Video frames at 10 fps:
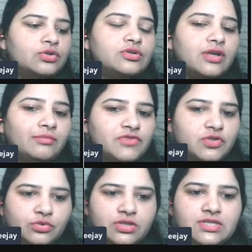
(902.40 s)
So some
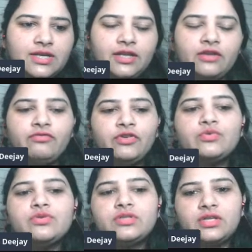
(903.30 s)
students get
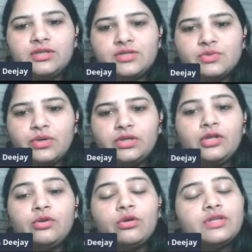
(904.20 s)
confused in this
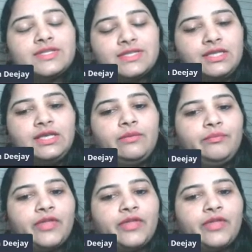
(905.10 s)
one. They do not see